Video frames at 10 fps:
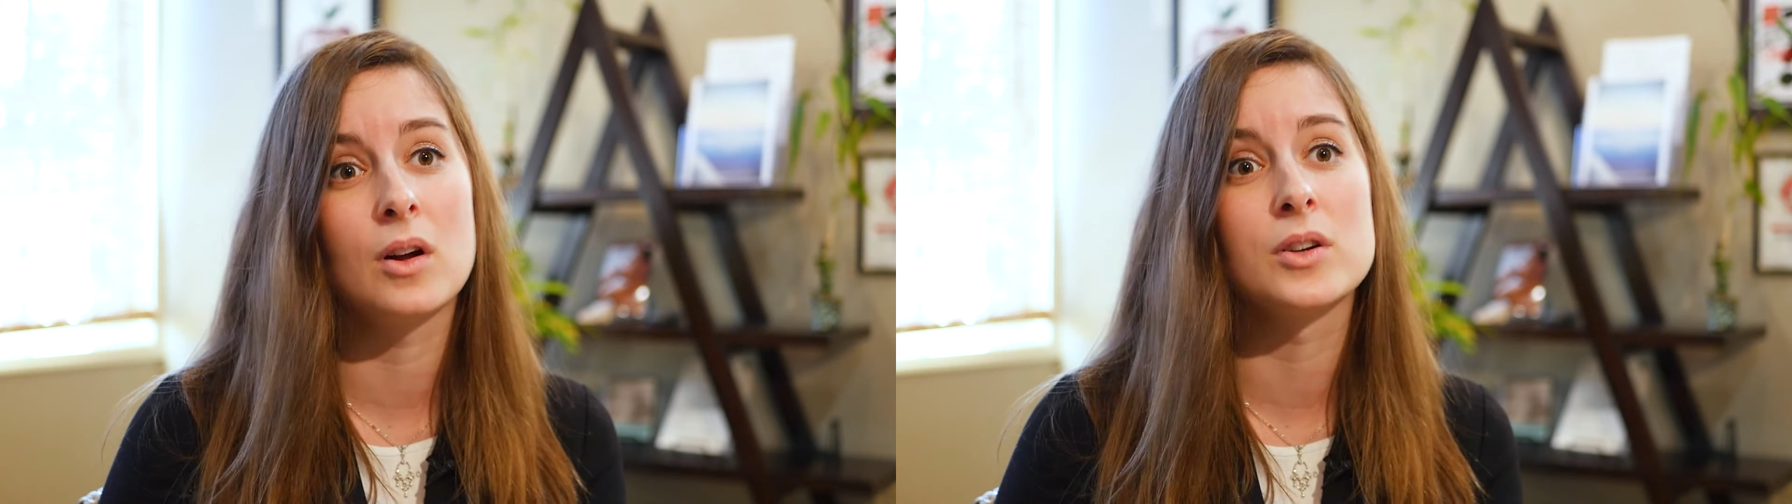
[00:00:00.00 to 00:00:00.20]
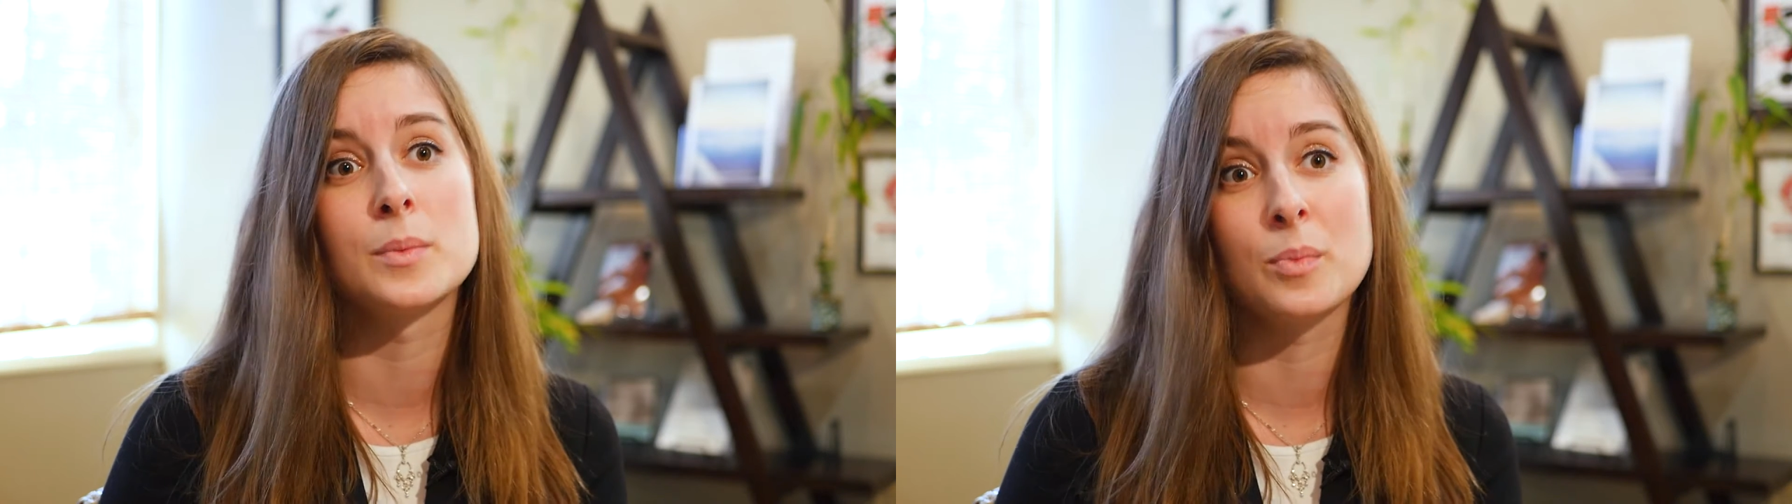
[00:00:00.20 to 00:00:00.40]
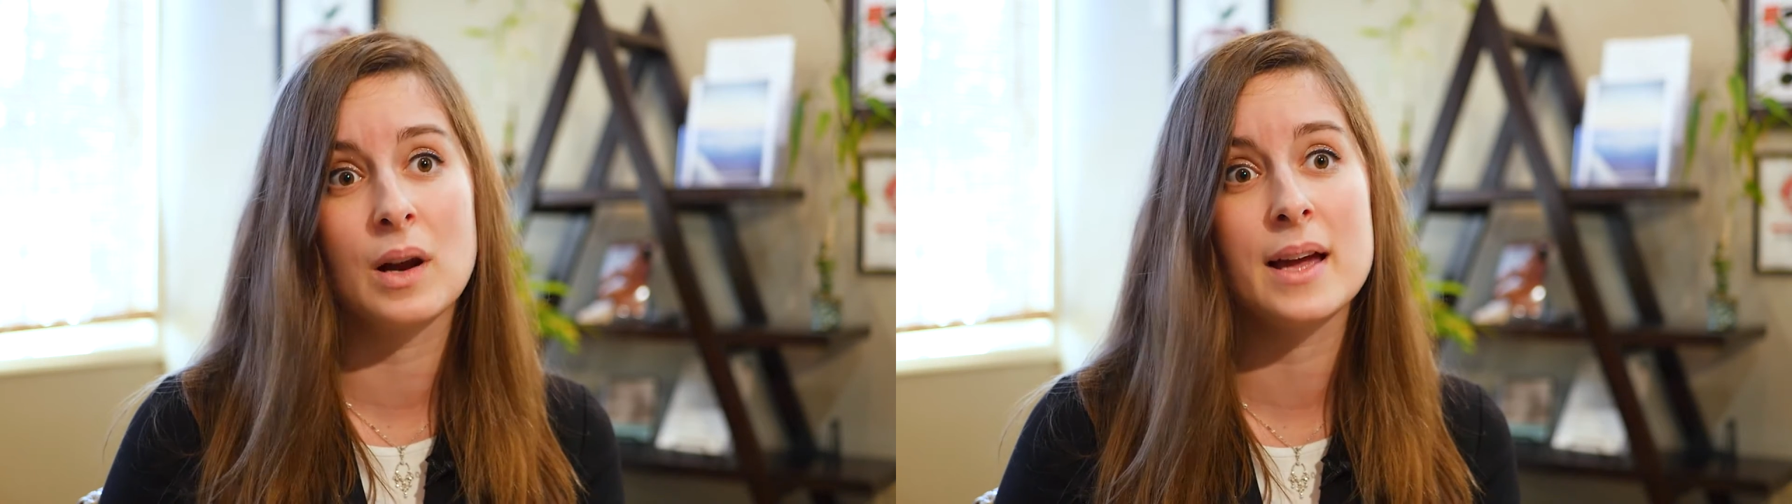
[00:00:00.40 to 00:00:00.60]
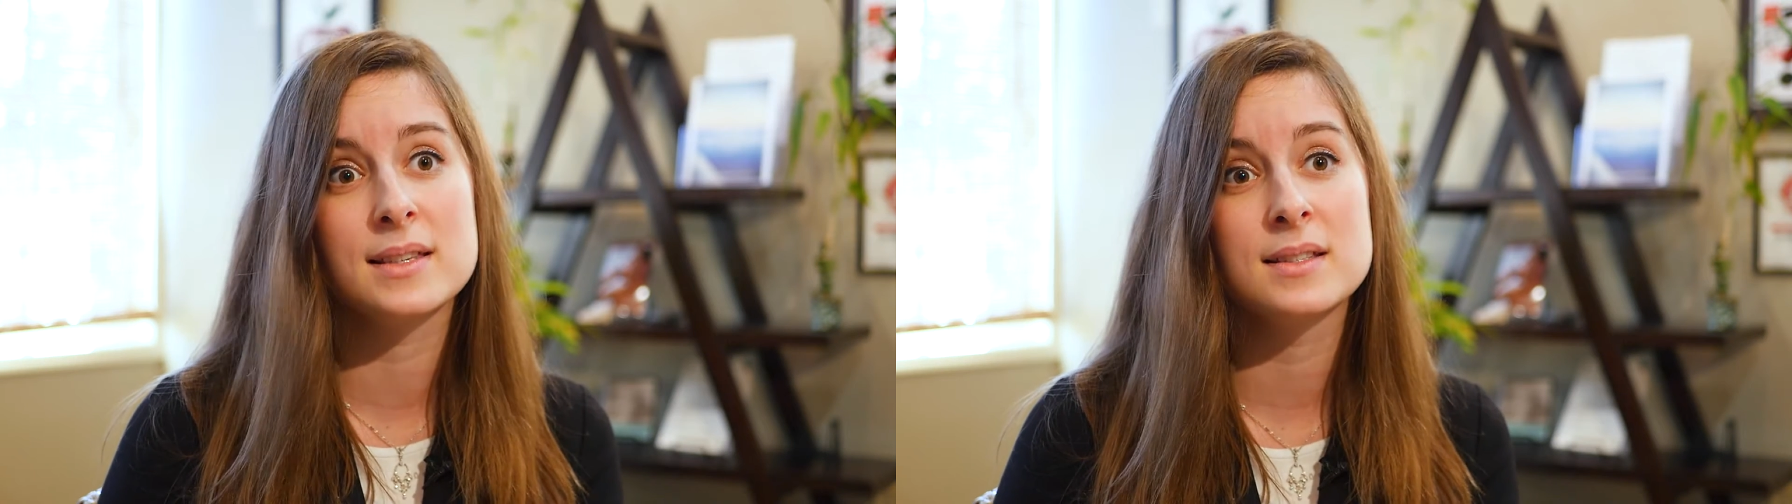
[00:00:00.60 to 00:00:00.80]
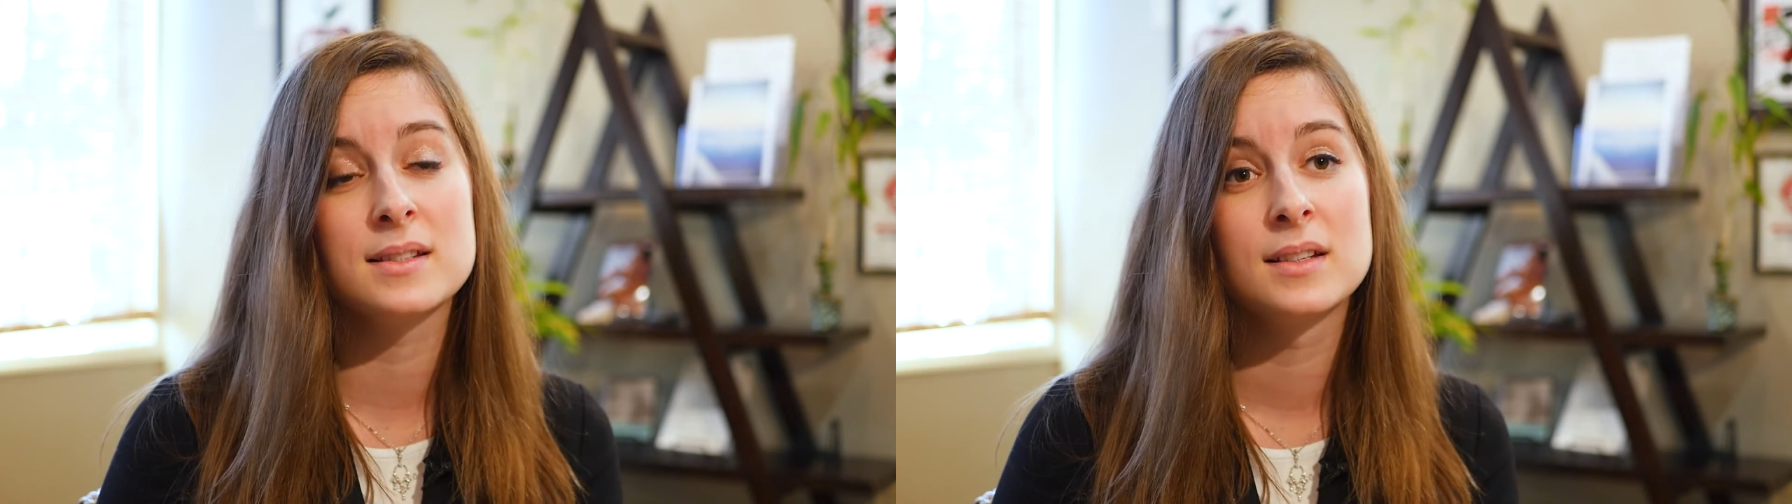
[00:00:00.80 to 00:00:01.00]
are
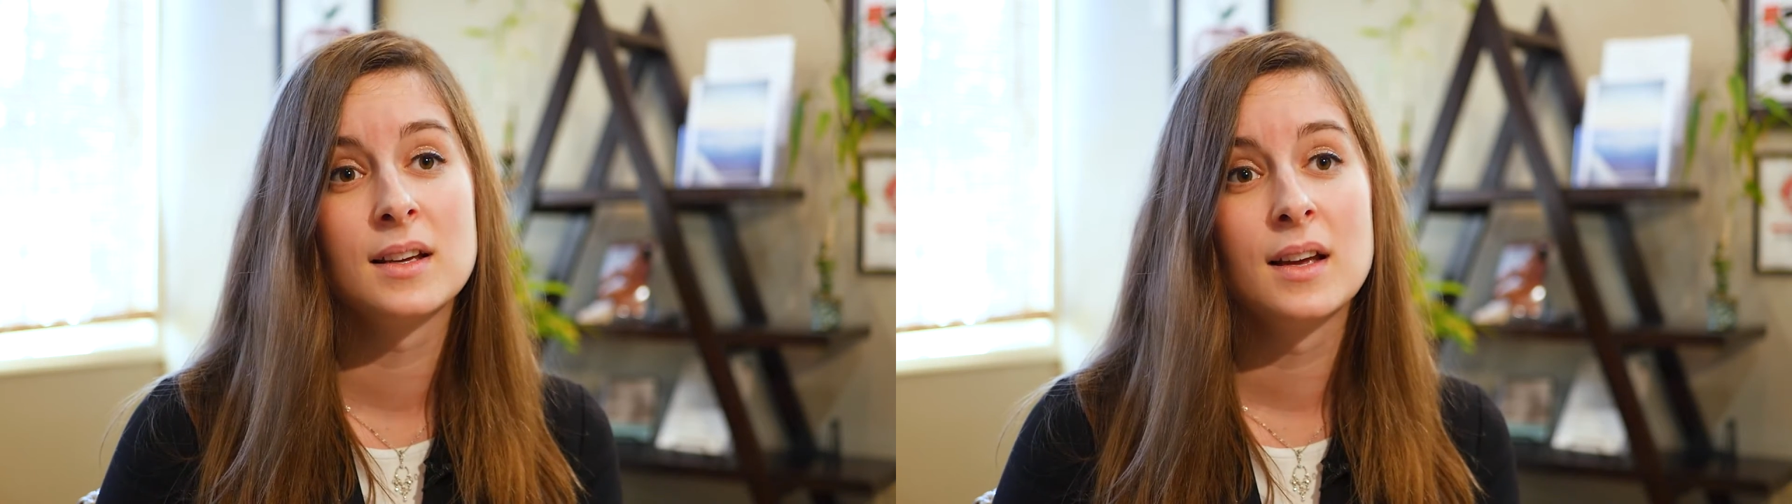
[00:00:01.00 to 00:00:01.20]
depressed.